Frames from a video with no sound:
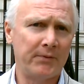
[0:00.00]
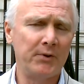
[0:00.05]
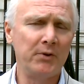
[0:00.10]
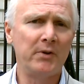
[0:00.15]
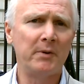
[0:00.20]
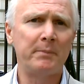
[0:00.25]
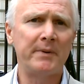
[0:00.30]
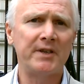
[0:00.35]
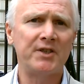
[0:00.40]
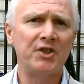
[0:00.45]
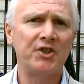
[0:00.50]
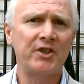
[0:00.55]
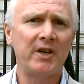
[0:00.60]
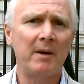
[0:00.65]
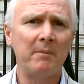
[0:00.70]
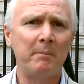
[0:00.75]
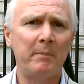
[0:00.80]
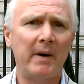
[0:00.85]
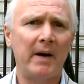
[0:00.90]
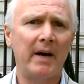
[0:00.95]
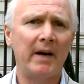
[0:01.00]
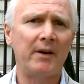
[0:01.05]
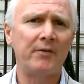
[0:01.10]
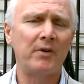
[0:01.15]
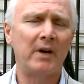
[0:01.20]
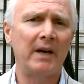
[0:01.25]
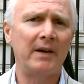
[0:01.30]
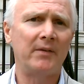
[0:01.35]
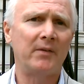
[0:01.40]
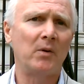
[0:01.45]
Through the British Empire
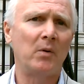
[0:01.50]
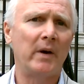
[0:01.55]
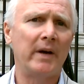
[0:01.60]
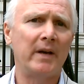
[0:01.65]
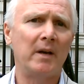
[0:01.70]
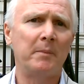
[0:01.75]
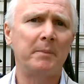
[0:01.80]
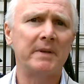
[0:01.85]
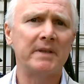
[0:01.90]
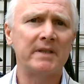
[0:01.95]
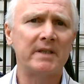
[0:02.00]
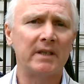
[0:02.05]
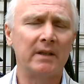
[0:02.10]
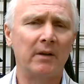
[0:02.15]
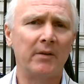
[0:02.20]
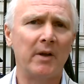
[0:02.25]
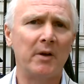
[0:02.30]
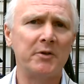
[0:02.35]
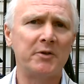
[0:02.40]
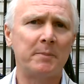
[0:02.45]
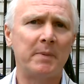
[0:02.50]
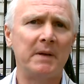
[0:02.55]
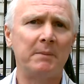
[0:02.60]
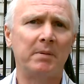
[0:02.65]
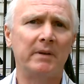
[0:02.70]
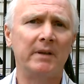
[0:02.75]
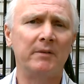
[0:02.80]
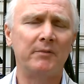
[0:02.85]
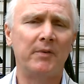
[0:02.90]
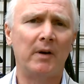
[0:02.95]
right the way up until those
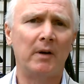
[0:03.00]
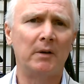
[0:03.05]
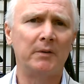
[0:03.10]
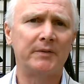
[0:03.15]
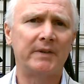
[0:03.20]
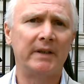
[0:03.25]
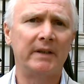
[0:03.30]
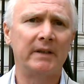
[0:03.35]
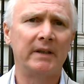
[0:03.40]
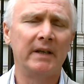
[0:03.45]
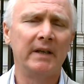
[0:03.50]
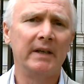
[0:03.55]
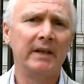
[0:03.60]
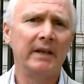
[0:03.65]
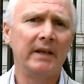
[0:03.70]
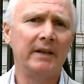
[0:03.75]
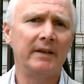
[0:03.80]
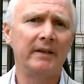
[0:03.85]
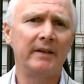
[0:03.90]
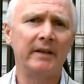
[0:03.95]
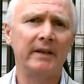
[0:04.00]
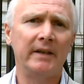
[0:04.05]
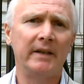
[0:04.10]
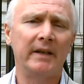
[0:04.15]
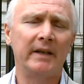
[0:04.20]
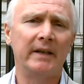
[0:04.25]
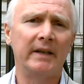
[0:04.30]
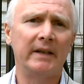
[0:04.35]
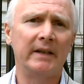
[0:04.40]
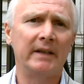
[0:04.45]
people involved in
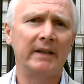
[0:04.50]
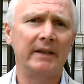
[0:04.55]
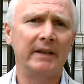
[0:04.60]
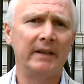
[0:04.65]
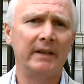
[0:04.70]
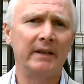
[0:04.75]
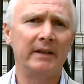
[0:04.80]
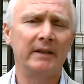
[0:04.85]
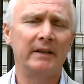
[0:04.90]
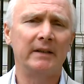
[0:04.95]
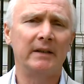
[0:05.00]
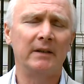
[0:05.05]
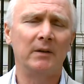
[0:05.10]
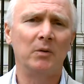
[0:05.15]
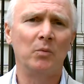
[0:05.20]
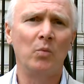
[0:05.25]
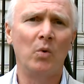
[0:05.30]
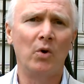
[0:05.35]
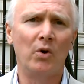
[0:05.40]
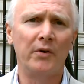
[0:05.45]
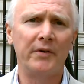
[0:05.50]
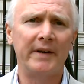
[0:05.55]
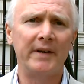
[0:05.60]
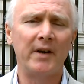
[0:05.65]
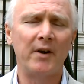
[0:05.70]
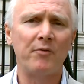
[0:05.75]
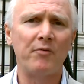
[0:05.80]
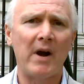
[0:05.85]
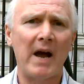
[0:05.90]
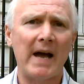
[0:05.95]
the war
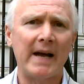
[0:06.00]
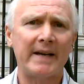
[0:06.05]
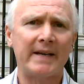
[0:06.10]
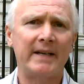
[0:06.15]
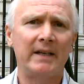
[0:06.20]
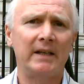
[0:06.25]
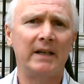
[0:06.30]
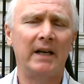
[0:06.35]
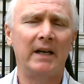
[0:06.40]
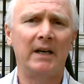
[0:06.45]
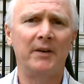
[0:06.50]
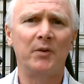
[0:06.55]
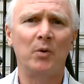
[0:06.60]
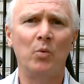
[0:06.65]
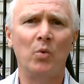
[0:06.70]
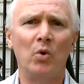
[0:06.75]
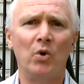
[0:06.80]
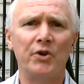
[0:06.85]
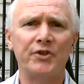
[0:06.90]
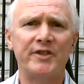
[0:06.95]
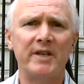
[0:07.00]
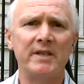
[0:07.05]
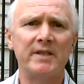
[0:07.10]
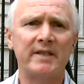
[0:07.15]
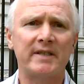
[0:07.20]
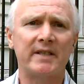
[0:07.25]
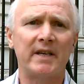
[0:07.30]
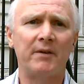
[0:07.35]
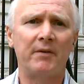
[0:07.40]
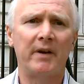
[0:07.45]
in Iraq, the wars in
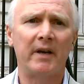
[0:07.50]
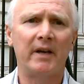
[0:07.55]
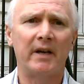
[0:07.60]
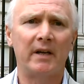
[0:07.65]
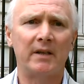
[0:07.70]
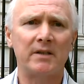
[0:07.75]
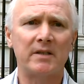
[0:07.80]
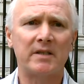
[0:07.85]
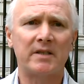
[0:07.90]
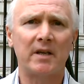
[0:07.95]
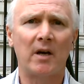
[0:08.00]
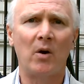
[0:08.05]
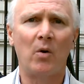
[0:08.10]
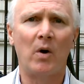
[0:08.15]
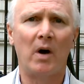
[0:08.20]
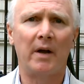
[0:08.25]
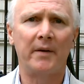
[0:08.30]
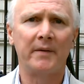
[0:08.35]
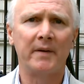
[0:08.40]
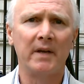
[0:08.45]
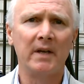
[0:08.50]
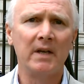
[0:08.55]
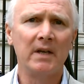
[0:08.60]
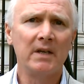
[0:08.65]
Syria and so on.